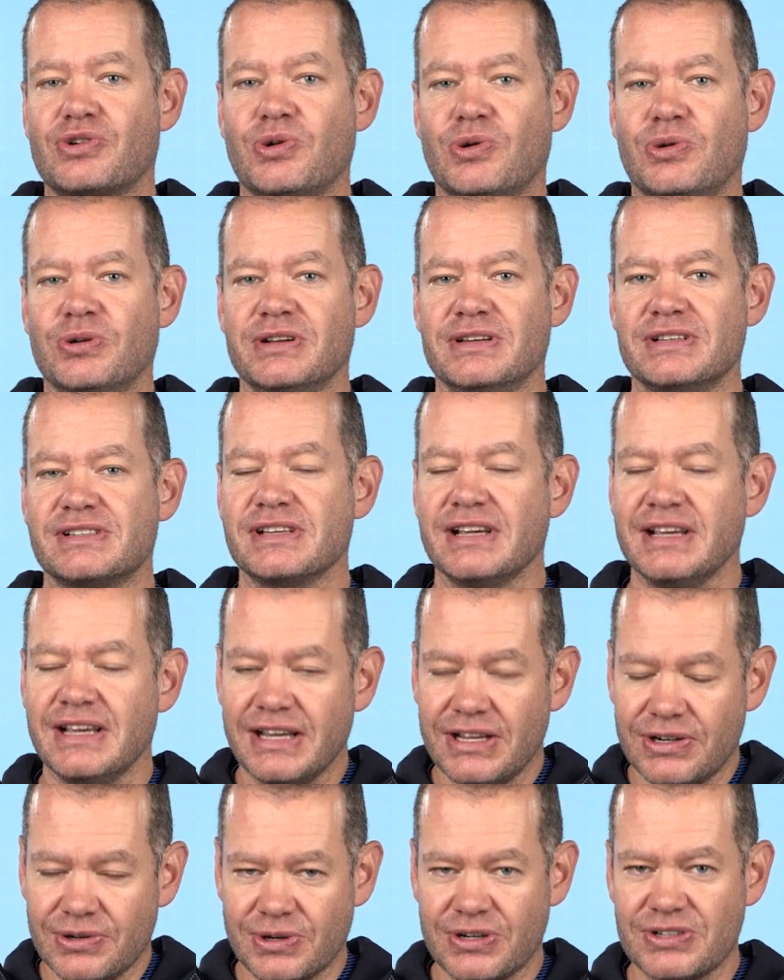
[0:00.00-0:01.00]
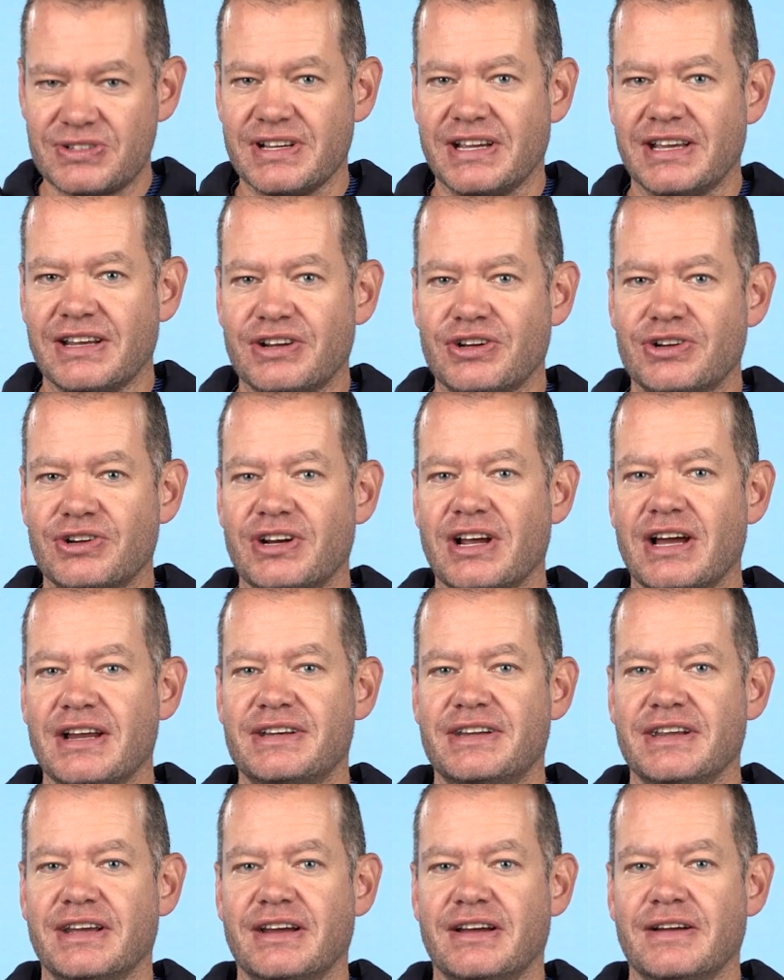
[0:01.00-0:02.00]
corners in order to get a good
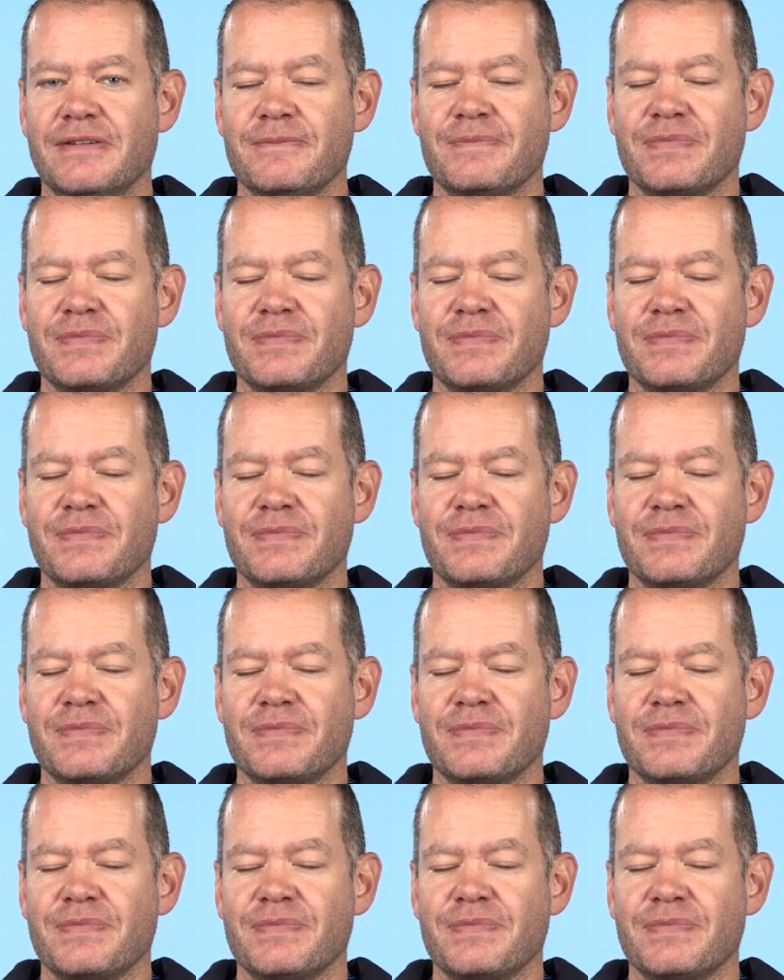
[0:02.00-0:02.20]
idea